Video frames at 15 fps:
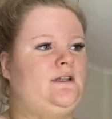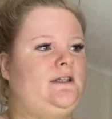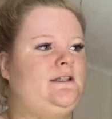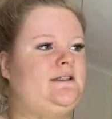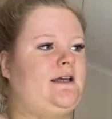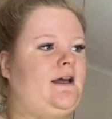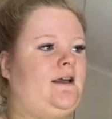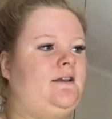
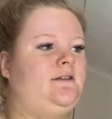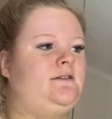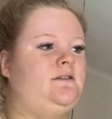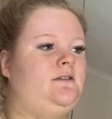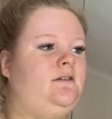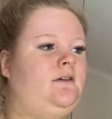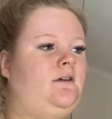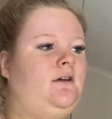
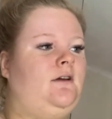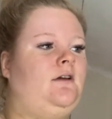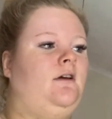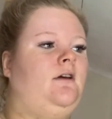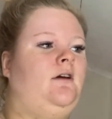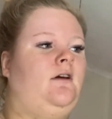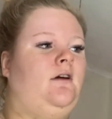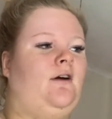Sands.
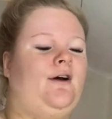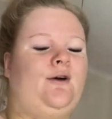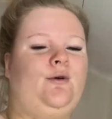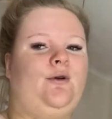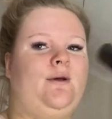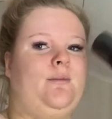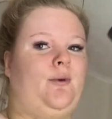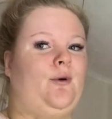I
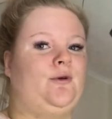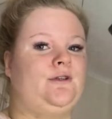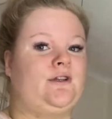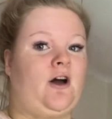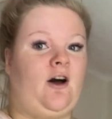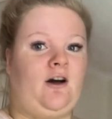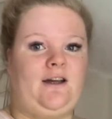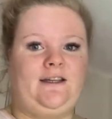call it
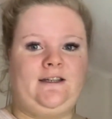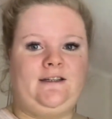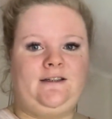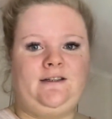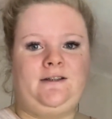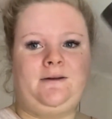Bondi.